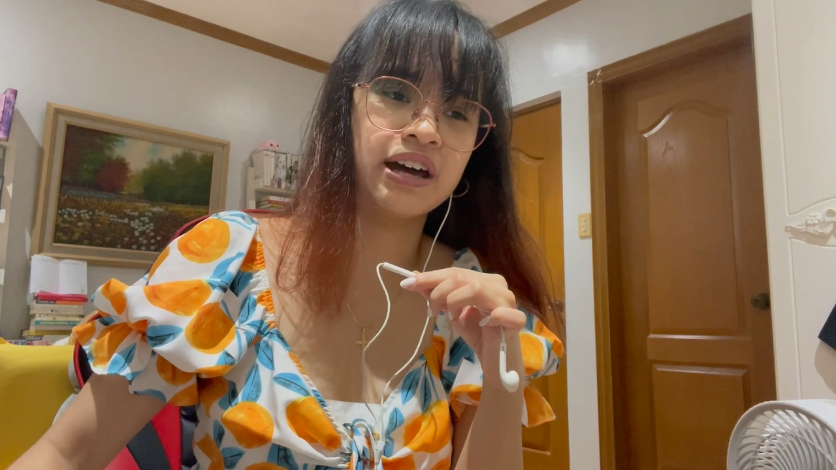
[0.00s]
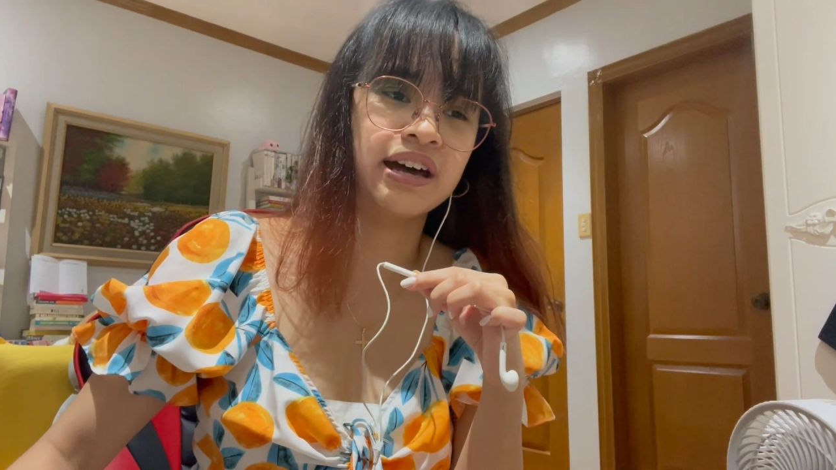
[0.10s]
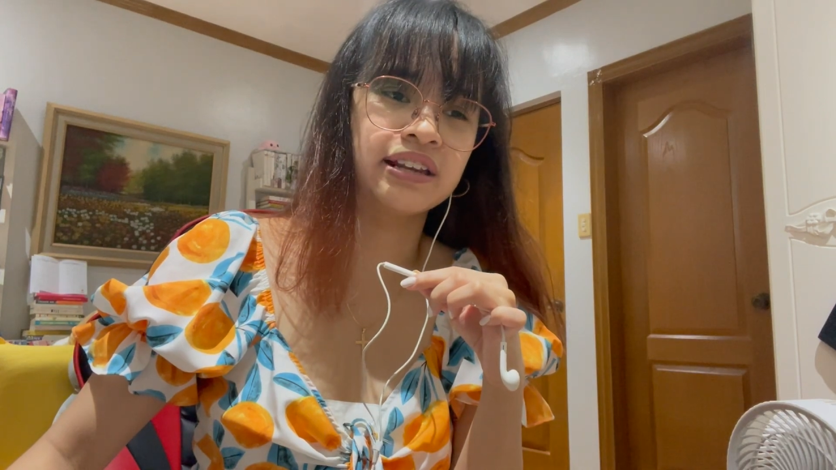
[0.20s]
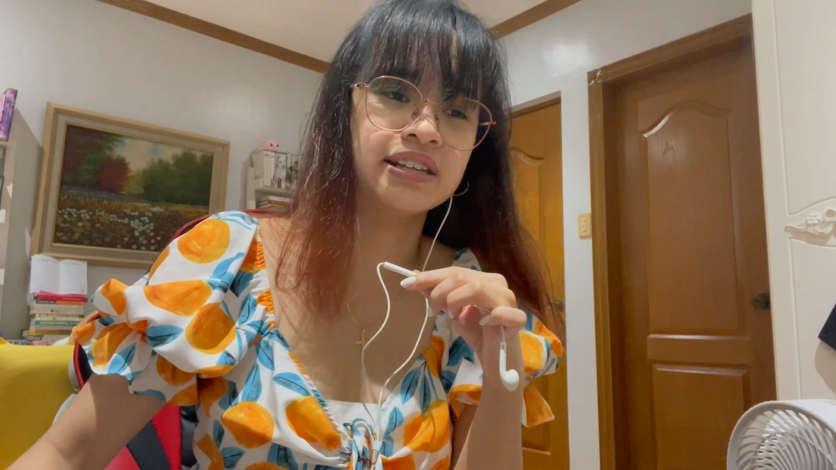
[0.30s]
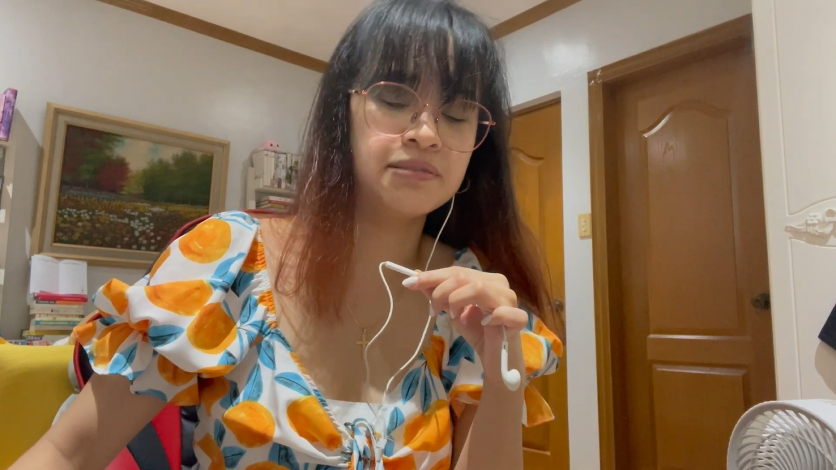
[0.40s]

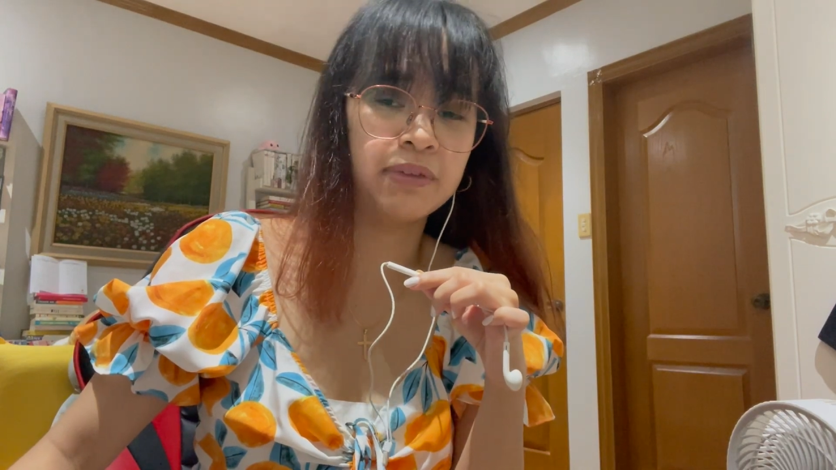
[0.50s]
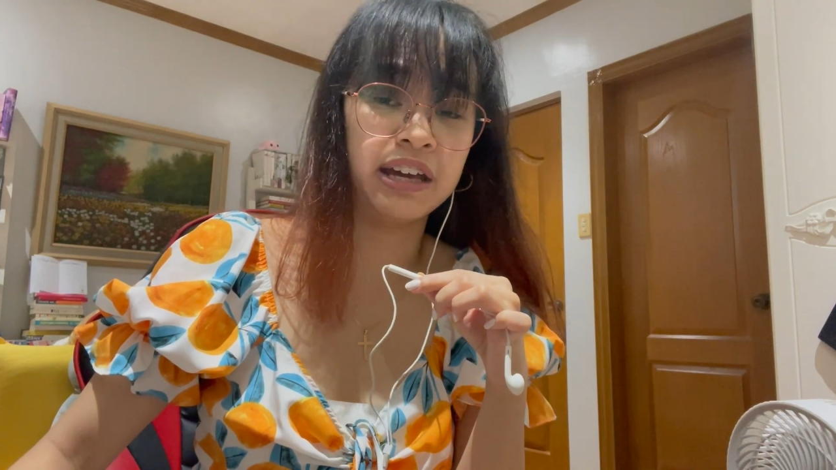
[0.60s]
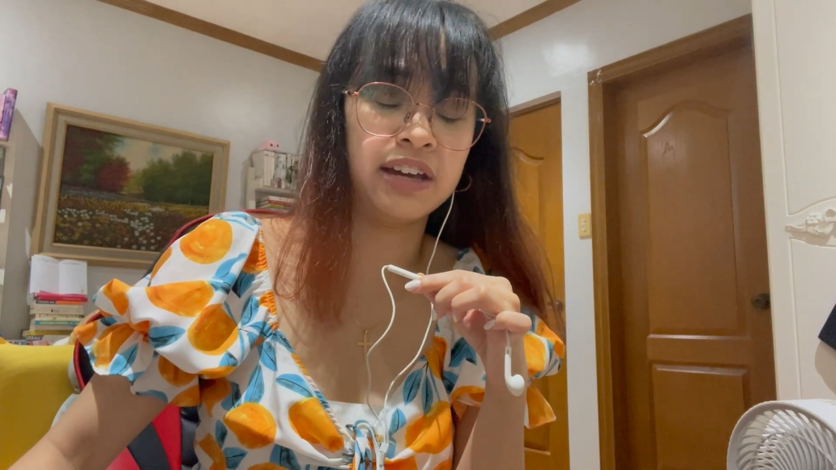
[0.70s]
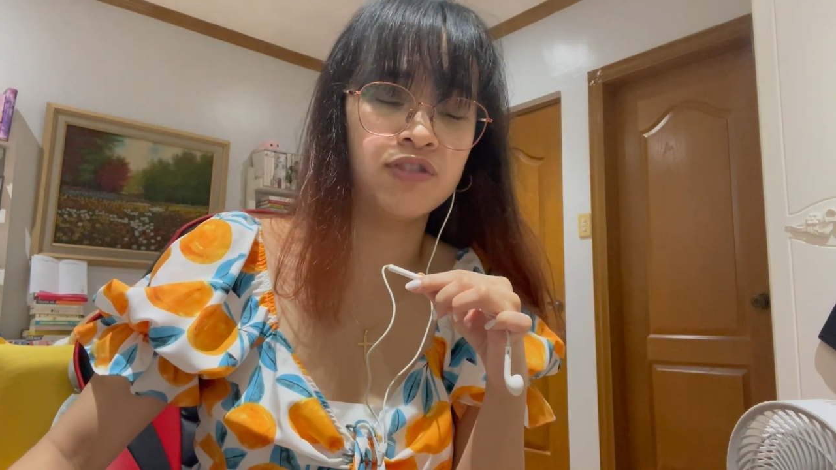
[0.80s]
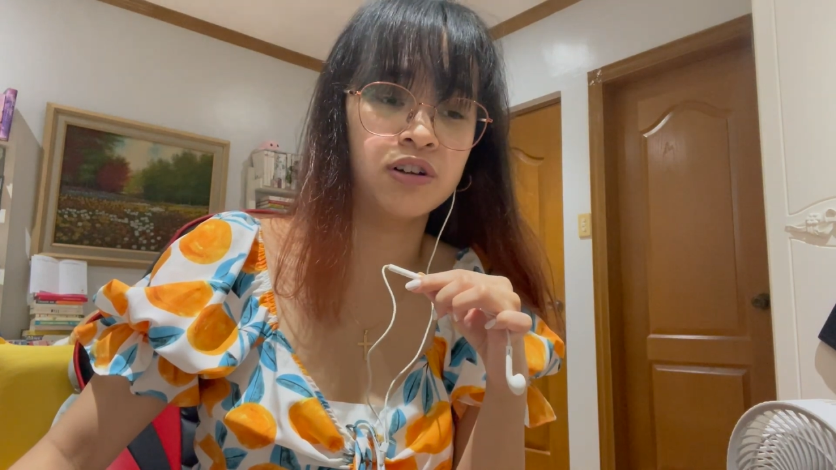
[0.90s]
and this
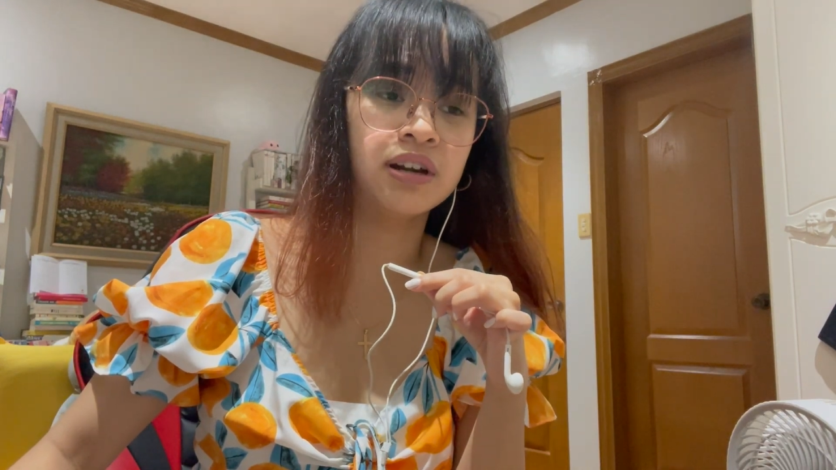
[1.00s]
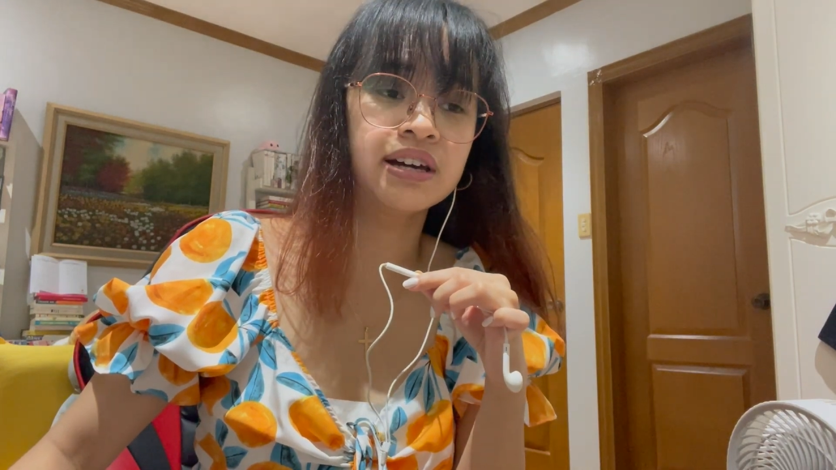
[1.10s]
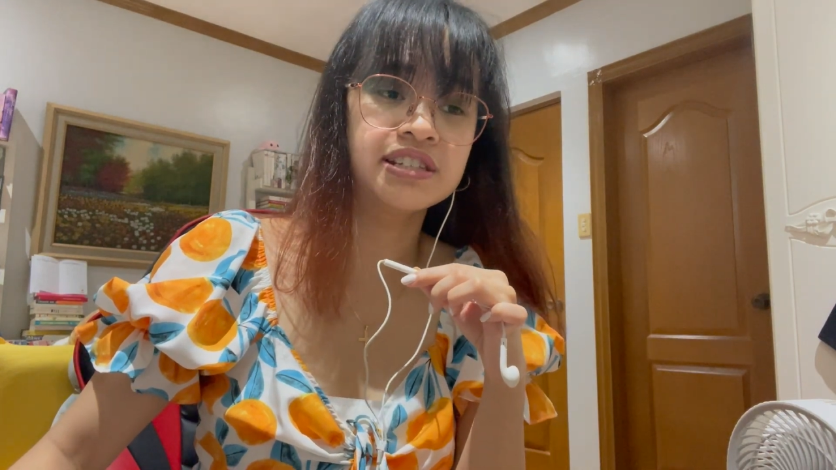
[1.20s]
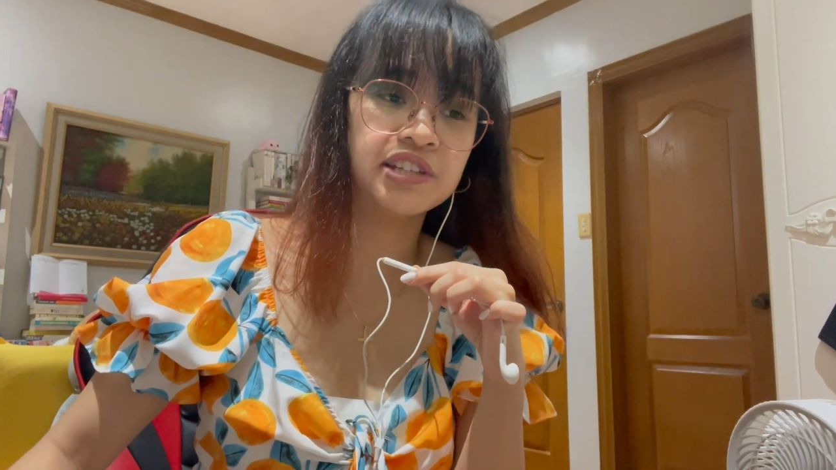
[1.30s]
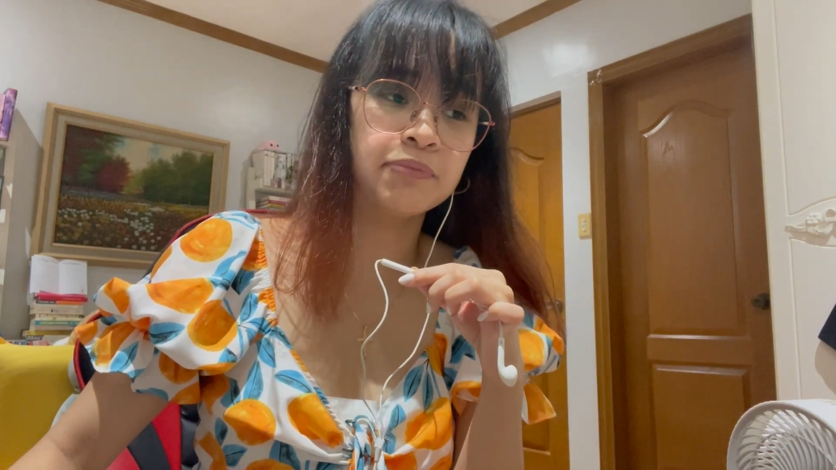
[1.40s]
behavior
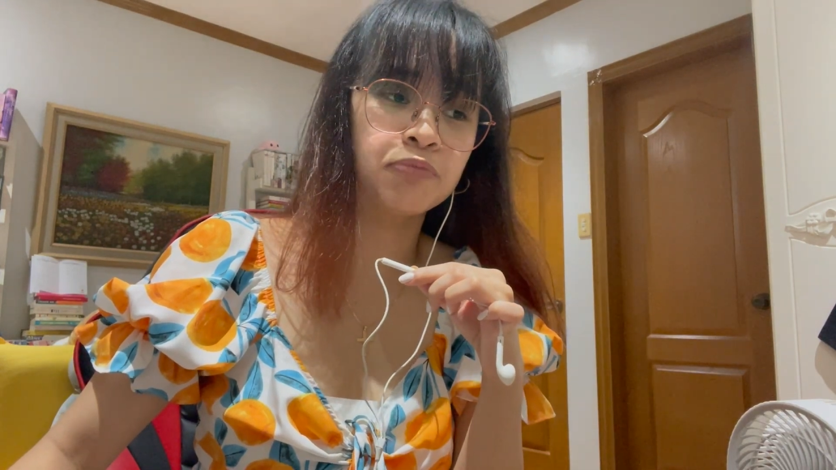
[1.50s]
seemed